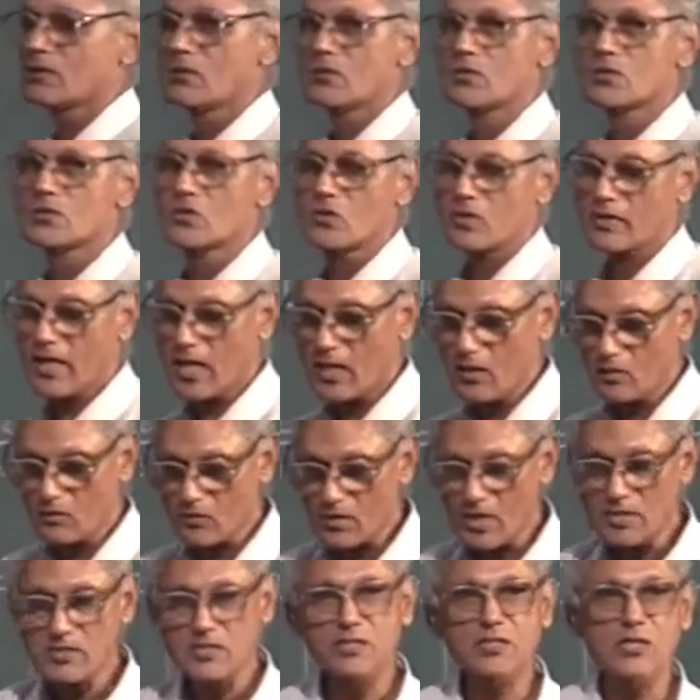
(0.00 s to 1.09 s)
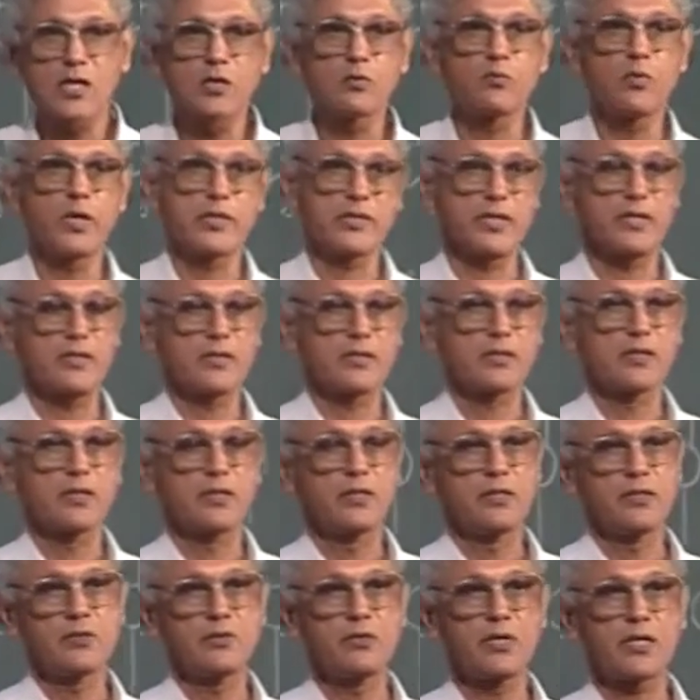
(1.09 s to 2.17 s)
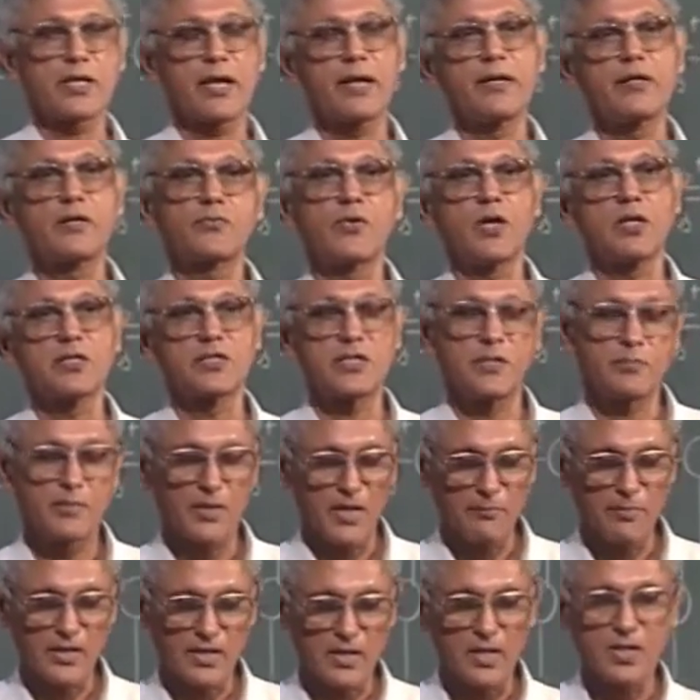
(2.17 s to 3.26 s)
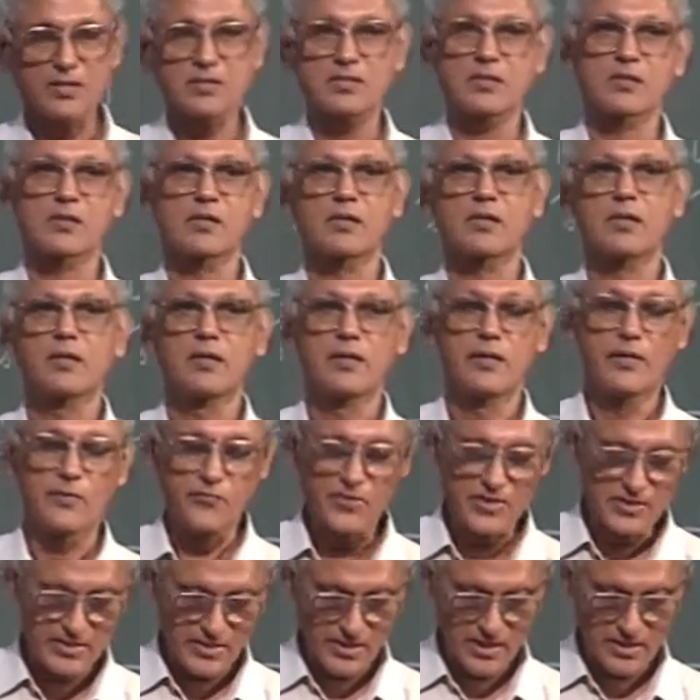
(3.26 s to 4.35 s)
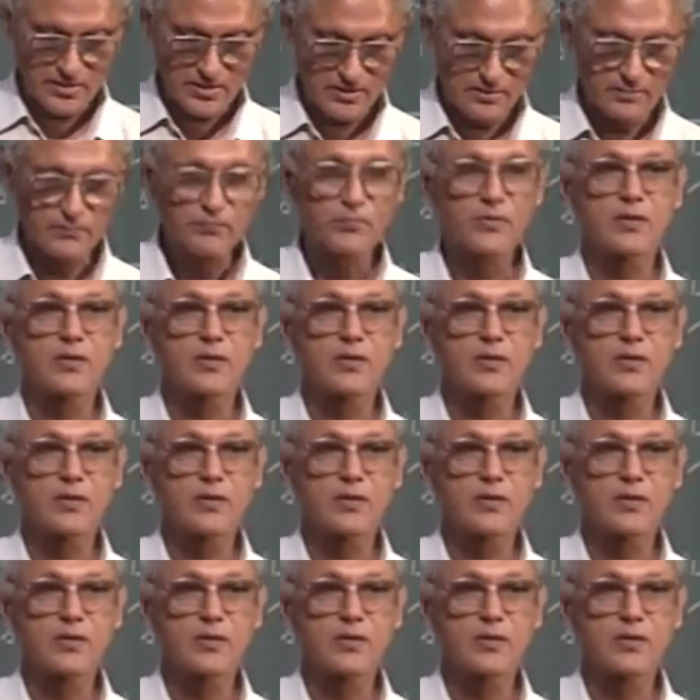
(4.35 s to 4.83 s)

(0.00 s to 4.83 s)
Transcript: So calculus is converted into a kind of algebra, because differentiation